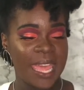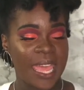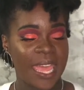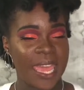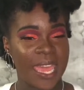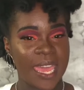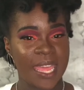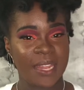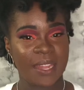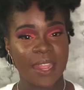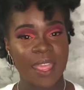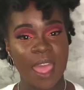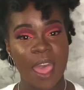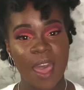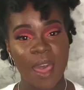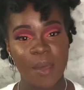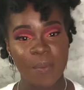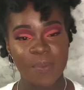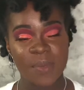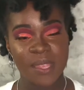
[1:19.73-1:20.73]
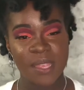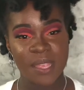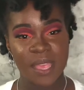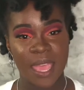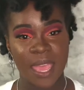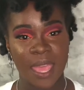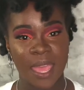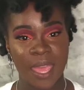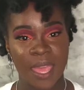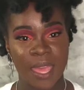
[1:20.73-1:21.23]
It comes
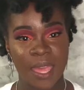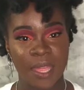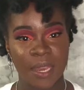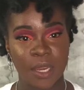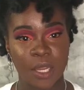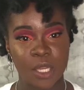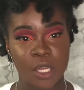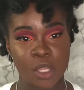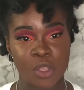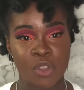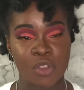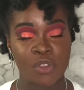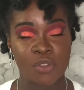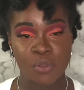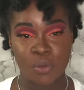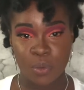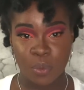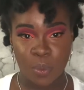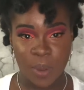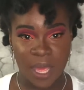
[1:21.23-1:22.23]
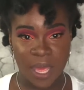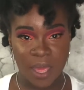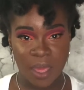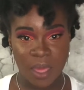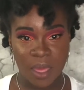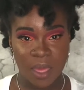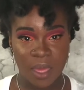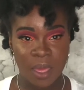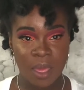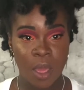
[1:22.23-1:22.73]
in a two
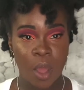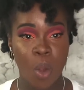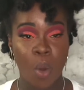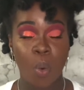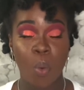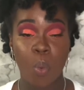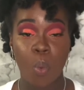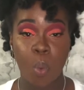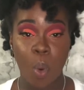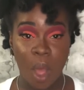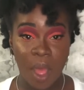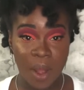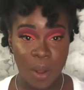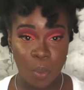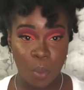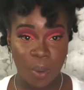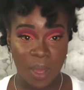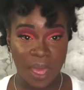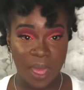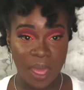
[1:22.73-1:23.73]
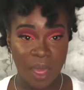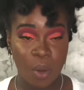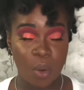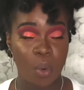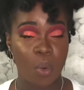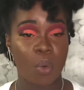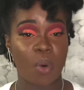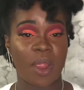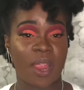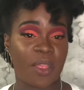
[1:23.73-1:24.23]
wick one
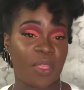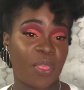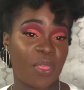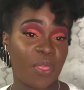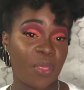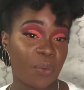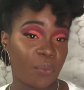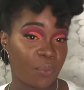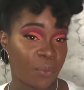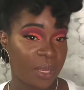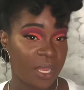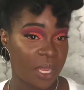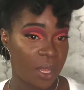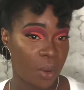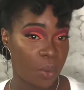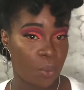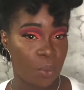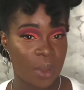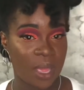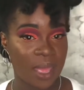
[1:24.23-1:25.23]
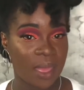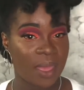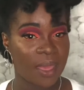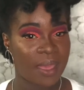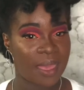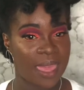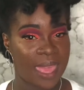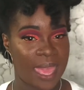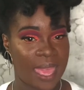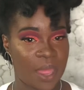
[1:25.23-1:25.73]
wick or a three
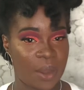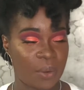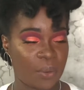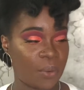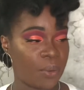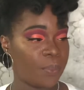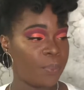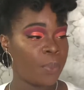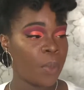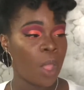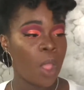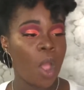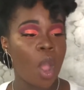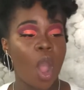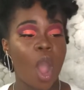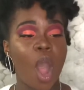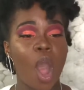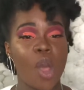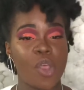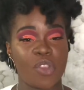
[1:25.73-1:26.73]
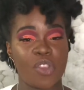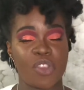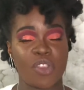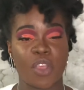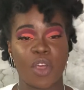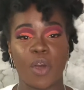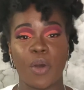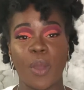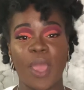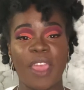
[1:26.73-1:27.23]
wick candle.
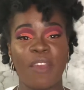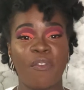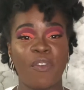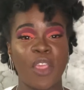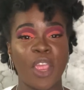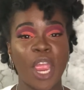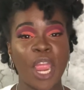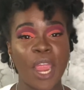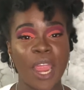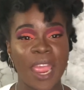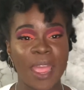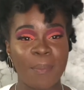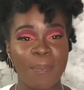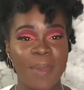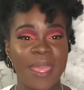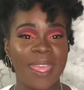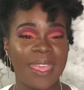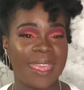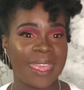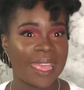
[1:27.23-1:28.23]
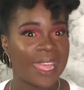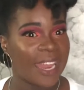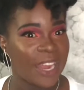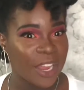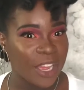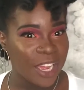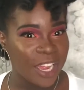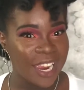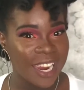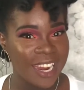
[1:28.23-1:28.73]
Also, if you're a
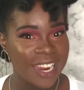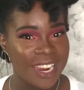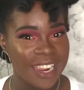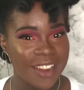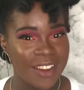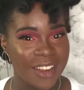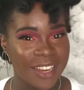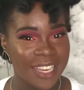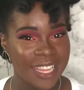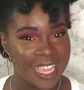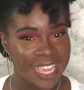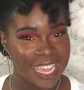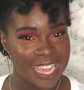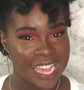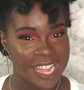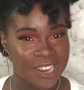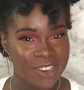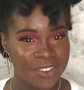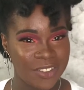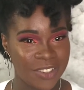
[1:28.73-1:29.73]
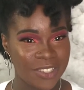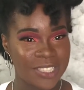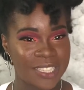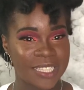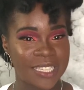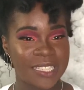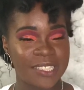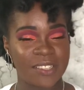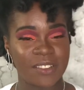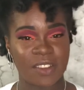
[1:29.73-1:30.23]
beginner on candles
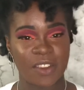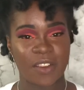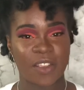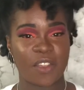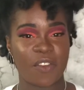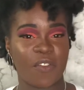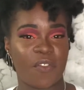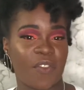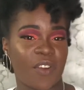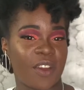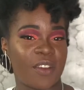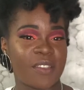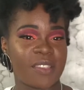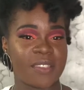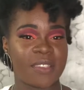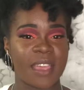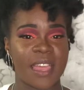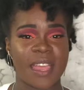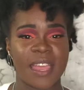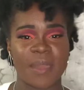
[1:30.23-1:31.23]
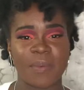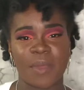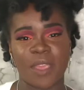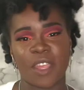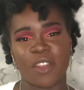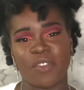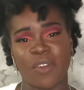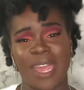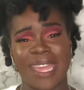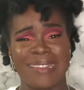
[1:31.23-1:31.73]
and this is like your first time
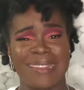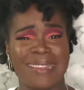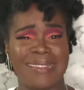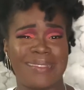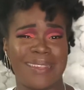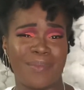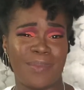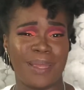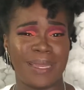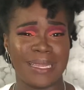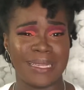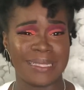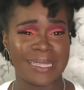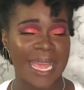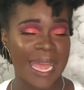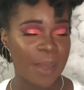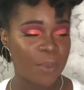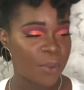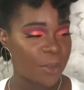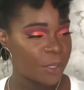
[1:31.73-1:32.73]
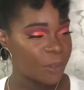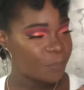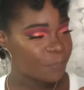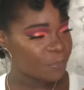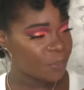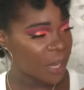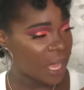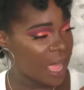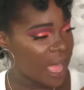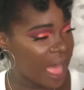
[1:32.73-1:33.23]
you're trying to dibble and
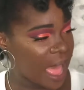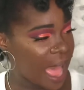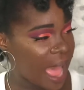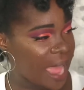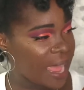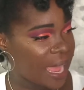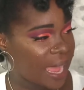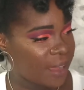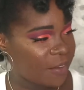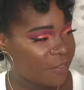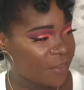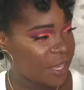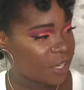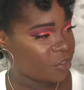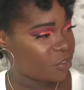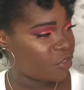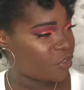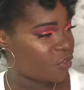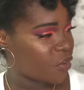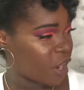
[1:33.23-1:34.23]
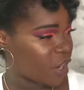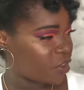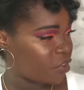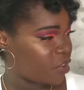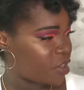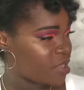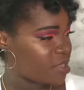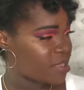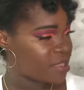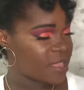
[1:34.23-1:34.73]
dabble, I have
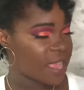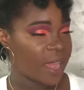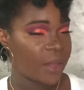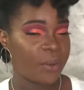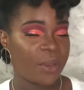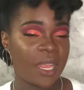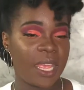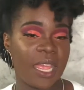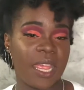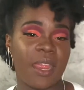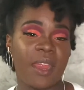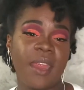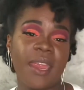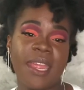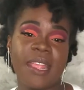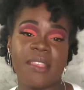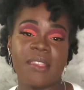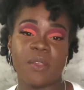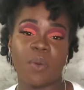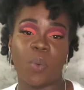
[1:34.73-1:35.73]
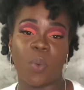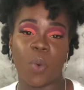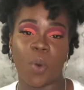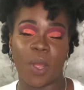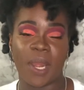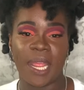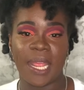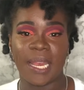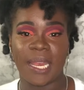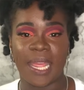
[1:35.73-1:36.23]
instructions down here. It's a
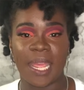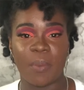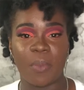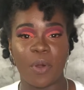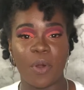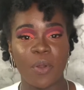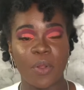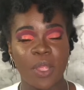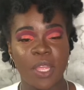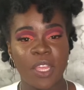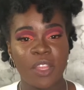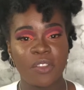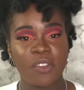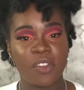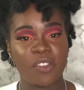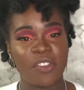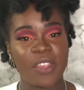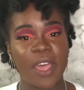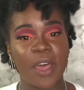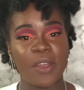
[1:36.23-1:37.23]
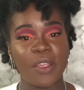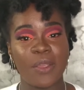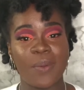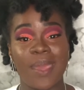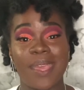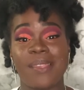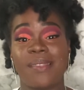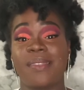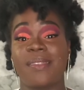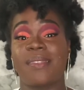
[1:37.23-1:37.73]
warning label to tell you
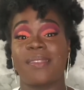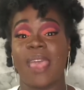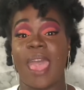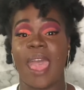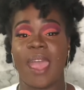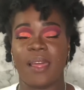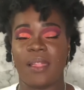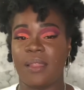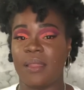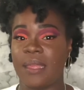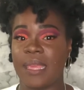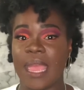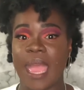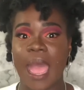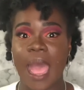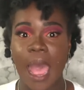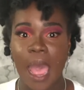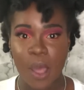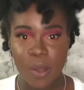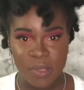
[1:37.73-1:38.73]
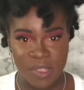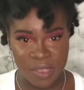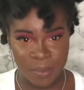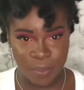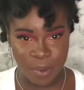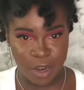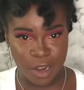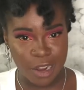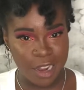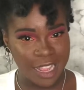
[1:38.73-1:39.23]
exactly how to
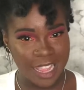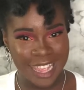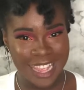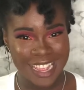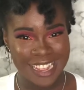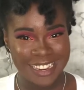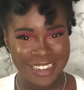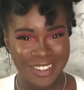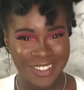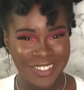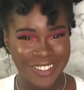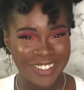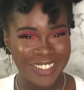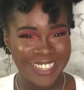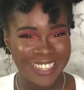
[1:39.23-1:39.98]
burn a candle